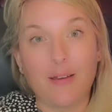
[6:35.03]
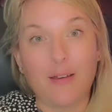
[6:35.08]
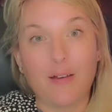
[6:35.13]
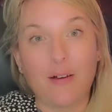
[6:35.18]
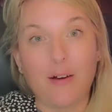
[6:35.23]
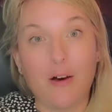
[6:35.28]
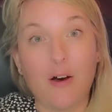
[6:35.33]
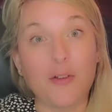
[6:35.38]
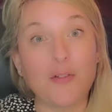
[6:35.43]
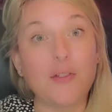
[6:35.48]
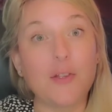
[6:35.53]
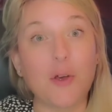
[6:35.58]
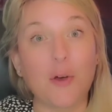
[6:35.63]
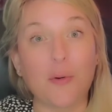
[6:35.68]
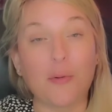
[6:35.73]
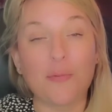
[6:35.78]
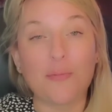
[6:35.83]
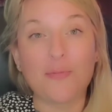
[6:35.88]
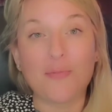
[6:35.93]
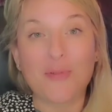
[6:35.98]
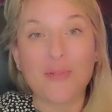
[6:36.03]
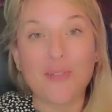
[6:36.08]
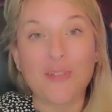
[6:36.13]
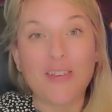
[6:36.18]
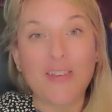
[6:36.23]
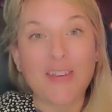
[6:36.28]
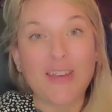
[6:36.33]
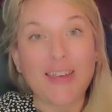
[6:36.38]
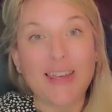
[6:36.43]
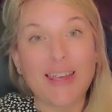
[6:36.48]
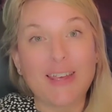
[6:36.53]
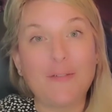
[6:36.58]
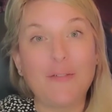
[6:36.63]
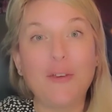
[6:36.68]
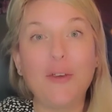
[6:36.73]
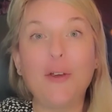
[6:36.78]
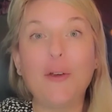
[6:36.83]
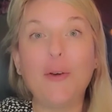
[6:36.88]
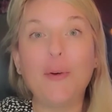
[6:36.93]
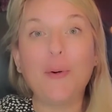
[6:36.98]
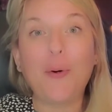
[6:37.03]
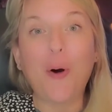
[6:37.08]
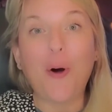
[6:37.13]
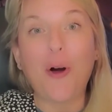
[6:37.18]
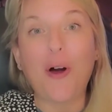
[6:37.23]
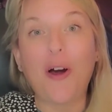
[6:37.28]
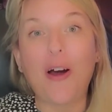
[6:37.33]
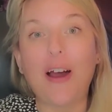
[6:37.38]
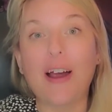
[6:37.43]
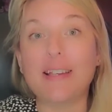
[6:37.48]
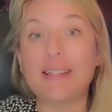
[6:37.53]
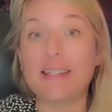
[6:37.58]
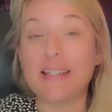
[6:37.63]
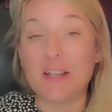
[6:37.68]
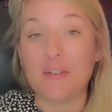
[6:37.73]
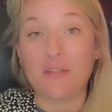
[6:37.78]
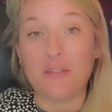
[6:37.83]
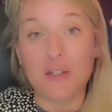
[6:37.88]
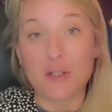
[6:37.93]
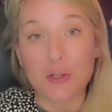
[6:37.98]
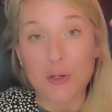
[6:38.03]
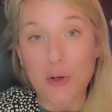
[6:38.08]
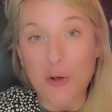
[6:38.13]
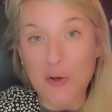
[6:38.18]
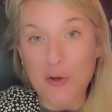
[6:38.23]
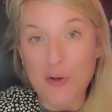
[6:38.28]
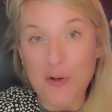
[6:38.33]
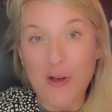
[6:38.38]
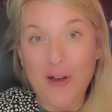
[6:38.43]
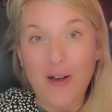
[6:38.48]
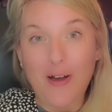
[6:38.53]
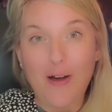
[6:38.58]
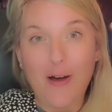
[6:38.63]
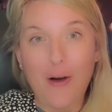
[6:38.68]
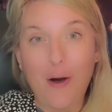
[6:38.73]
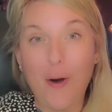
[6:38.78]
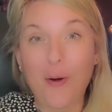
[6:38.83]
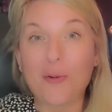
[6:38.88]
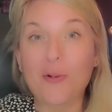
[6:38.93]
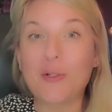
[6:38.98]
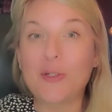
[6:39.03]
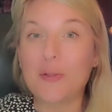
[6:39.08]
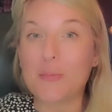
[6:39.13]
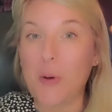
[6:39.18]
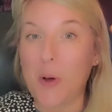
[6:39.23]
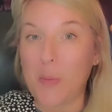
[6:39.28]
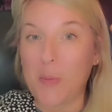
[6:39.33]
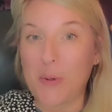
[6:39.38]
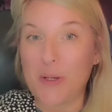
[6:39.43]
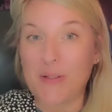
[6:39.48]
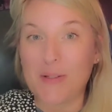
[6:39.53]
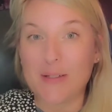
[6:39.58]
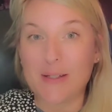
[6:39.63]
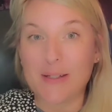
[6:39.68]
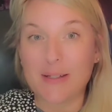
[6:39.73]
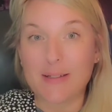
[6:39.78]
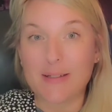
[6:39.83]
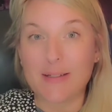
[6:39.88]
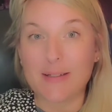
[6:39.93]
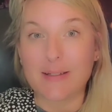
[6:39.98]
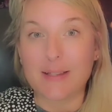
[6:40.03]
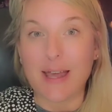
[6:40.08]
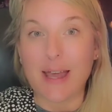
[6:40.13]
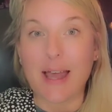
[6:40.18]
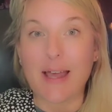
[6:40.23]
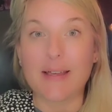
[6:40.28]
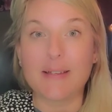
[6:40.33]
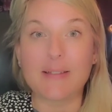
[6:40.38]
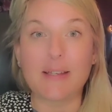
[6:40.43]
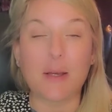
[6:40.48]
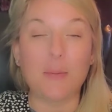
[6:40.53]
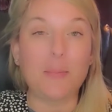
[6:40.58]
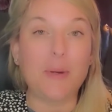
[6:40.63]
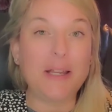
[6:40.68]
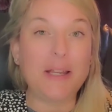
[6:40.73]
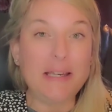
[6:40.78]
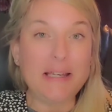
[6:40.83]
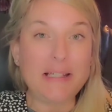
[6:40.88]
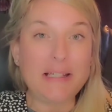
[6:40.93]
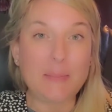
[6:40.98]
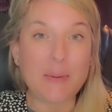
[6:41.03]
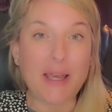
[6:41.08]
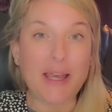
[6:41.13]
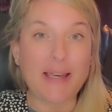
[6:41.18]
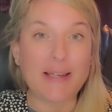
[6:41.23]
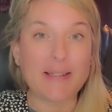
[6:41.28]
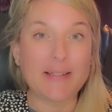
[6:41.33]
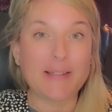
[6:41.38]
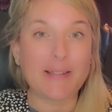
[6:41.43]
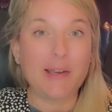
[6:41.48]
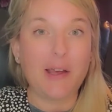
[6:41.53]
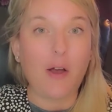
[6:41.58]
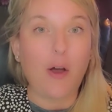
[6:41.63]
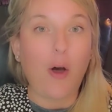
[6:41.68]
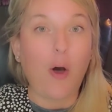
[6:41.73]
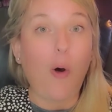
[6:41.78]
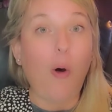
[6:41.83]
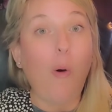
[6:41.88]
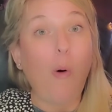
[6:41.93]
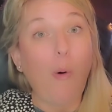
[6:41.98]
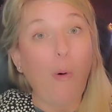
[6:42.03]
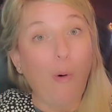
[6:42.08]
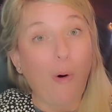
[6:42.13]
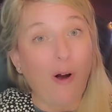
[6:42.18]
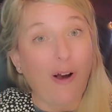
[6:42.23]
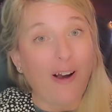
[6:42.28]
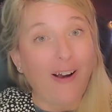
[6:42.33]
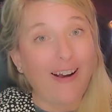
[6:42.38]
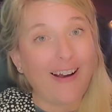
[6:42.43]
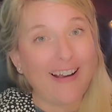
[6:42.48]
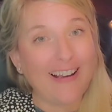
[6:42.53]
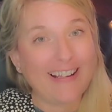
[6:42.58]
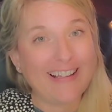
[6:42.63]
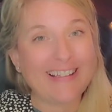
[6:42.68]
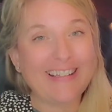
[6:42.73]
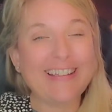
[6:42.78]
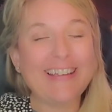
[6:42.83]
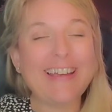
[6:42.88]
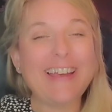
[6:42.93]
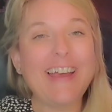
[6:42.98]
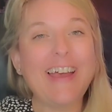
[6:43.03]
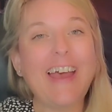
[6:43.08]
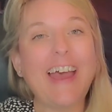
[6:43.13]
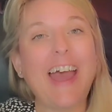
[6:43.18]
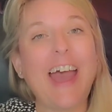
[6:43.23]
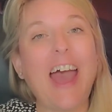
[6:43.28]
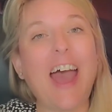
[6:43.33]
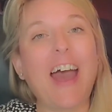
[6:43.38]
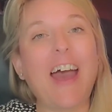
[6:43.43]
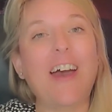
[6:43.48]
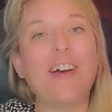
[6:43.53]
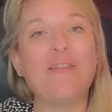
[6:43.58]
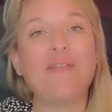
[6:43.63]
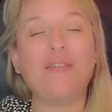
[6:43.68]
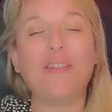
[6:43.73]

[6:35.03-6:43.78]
Also, if you are a city official, own a small business that has a meeting space, or have